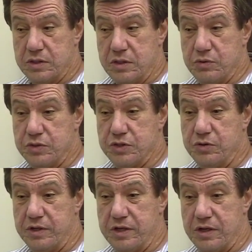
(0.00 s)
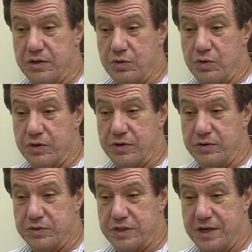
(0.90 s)
It was sort of the other order.
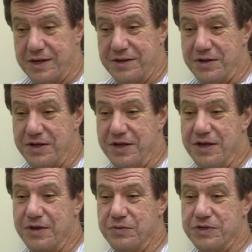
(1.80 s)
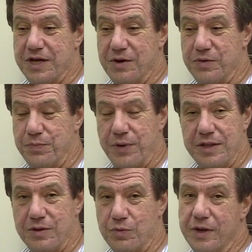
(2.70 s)
It was it was how we
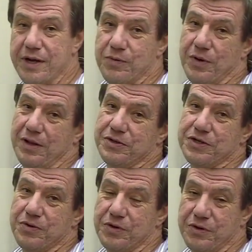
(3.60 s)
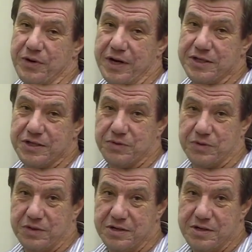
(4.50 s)
paid the rent while I was going to grad
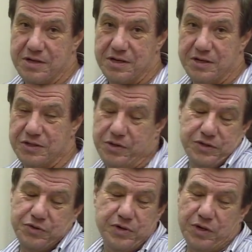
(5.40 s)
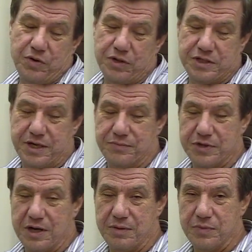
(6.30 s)
school. So I was doing it all at the same time.